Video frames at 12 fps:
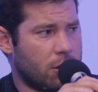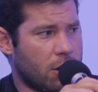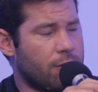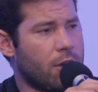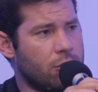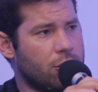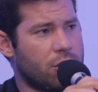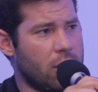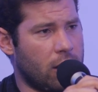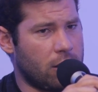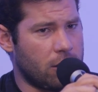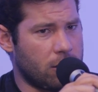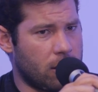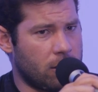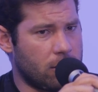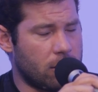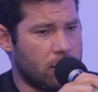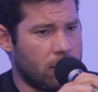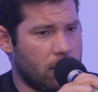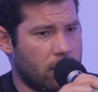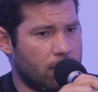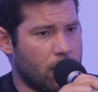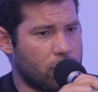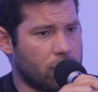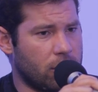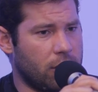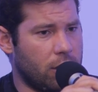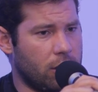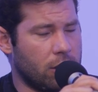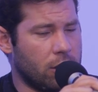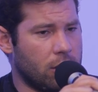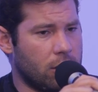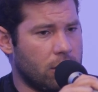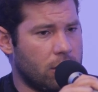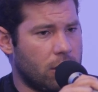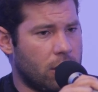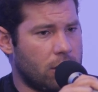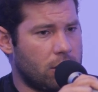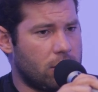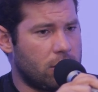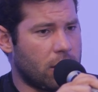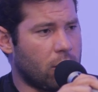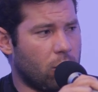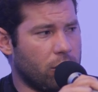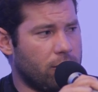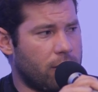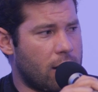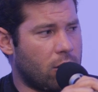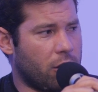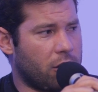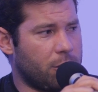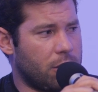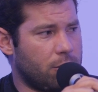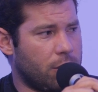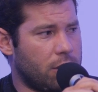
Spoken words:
kind of understand and emotionally take hold of that argument.